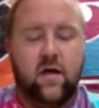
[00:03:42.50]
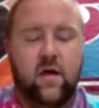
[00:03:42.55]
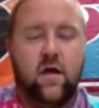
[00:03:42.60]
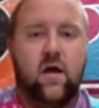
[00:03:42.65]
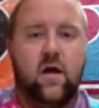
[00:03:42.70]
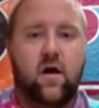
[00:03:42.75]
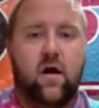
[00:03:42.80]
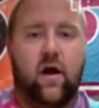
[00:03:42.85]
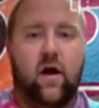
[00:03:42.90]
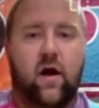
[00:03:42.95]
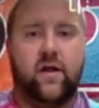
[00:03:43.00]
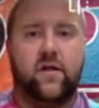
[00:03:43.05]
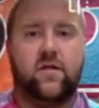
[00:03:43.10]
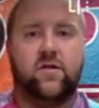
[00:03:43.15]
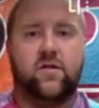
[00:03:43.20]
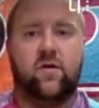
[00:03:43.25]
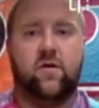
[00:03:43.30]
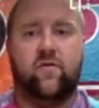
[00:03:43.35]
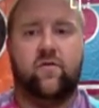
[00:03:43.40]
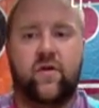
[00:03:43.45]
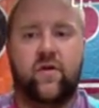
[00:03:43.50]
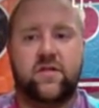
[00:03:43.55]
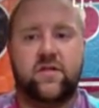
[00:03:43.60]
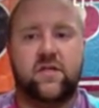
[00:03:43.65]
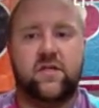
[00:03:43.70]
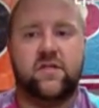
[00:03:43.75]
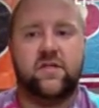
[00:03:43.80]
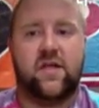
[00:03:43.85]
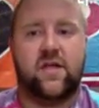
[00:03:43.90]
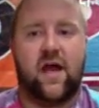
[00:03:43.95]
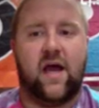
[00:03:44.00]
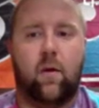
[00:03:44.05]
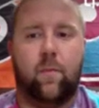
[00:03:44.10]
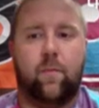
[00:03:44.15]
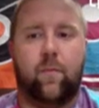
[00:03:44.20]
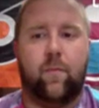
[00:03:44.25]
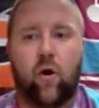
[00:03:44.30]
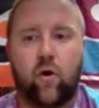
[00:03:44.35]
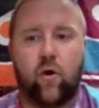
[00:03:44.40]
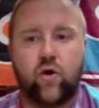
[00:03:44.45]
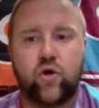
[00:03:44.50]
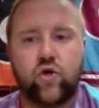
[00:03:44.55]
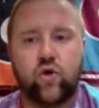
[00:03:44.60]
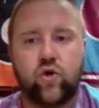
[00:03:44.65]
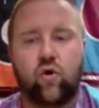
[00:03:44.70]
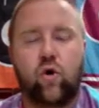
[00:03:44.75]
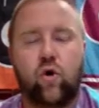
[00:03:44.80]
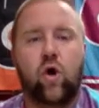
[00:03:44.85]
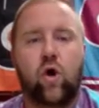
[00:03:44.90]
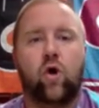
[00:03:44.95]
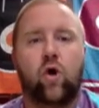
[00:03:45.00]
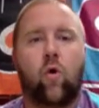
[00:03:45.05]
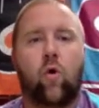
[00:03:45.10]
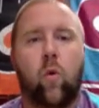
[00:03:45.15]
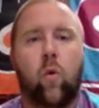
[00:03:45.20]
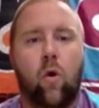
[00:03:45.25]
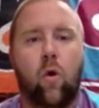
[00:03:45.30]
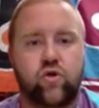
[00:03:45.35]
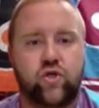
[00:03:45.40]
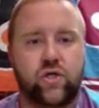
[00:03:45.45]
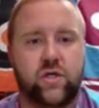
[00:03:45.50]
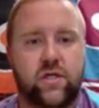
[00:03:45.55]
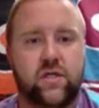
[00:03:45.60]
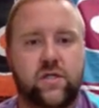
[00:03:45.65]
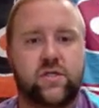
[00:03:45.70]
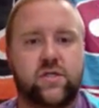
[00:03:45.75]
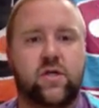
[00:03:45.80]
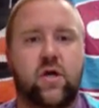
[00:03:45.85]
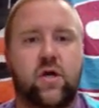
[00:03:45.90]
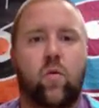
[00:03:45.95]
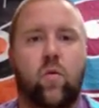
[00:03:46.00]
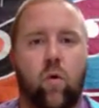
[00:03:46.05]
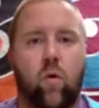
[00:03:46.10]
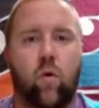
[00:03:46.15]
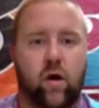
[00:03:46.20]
All right, so this is how partial quotients works.